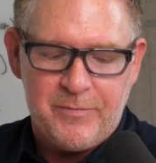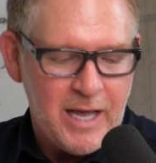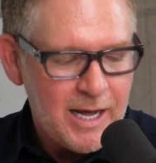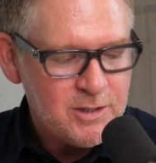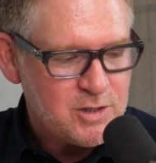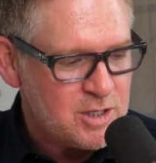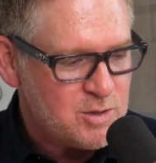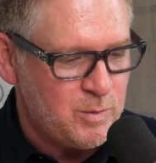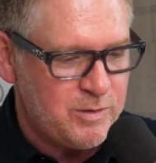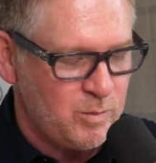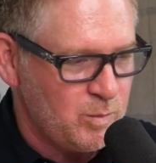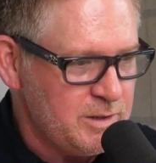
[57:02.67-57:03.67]
not just
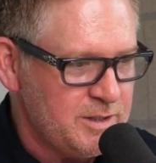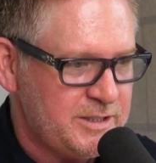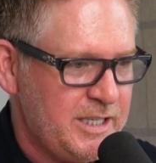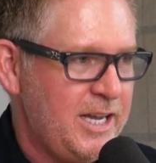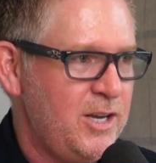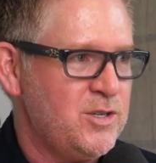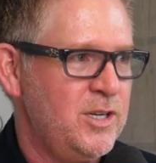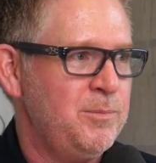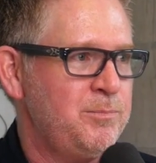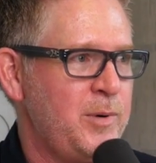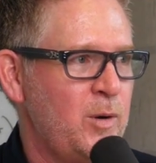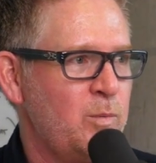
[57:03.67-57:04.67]
with a real estate
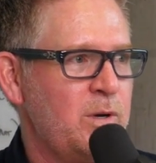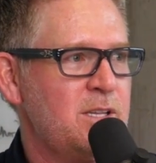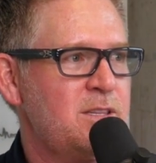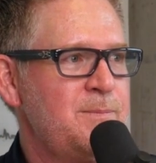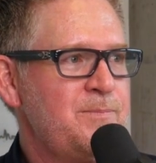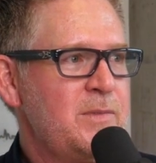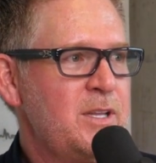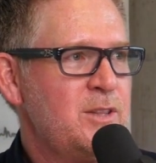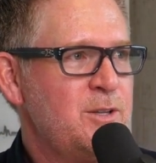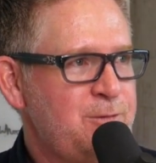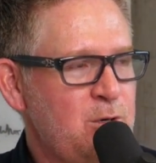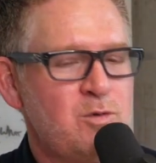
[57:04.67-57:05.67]
agent, but with
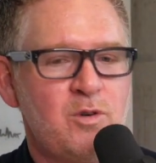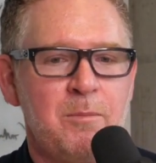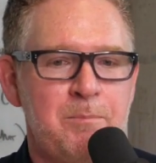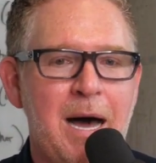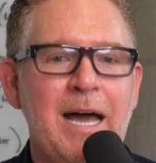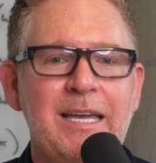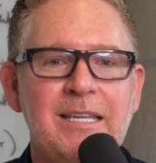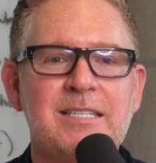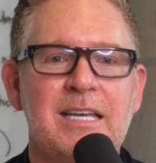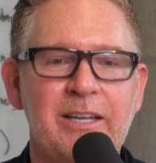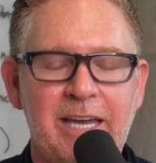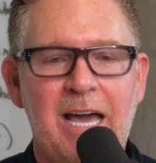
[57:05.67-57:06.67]
the future of buying and
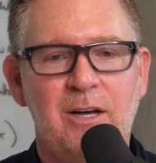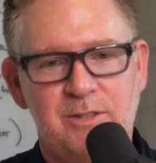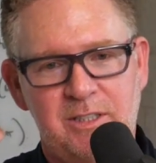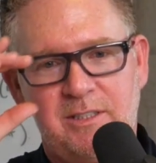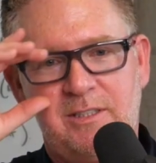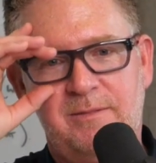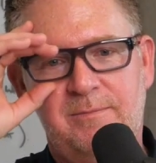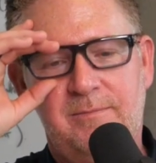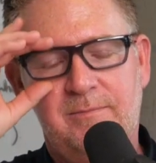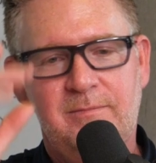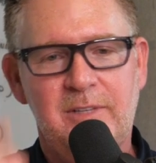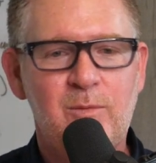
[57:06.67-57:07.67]
selling houses?
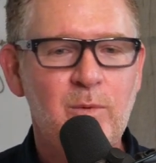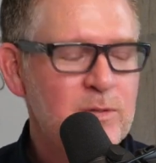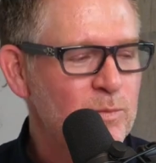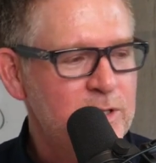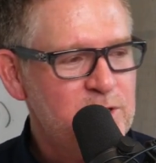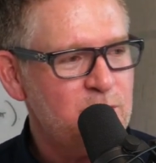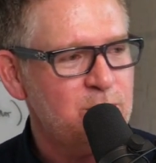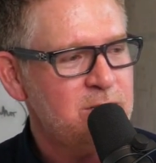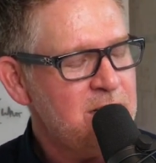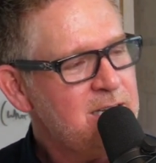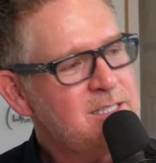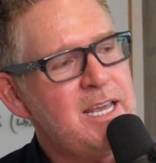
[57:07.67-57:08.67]
Like what, what's your
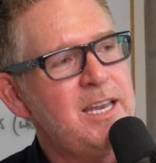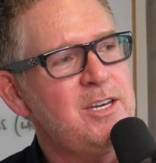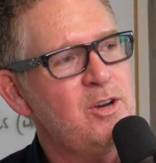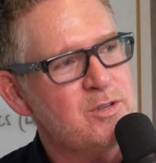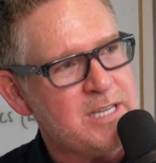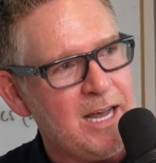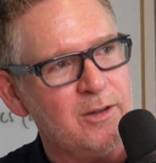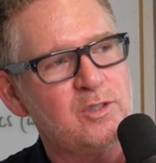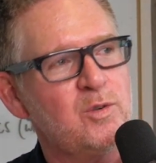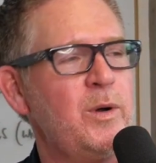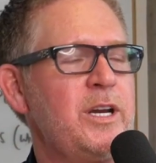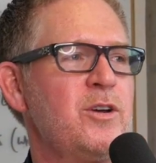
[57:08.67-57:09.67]
10 years out,
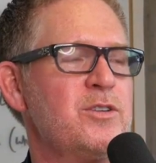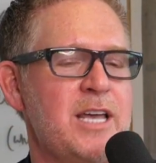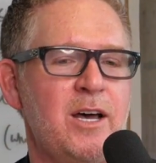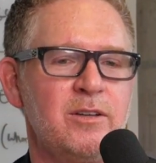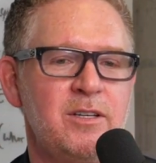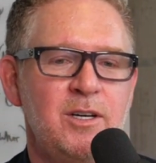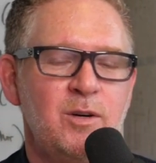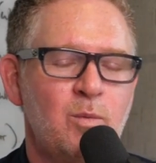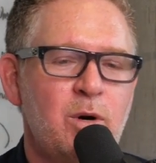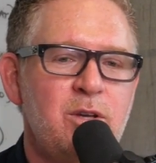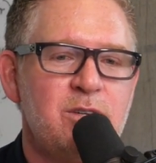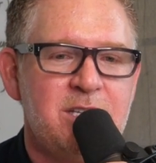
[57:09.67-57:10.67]
20 years out?
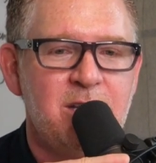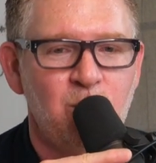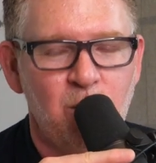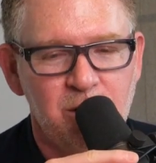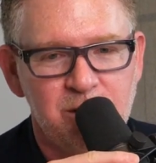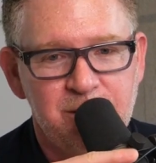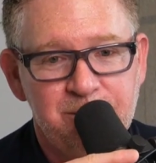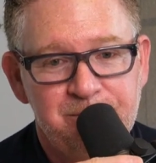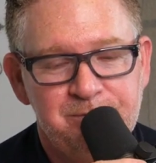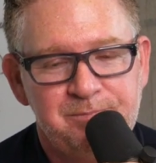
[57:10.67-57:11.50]
Where do you see the world?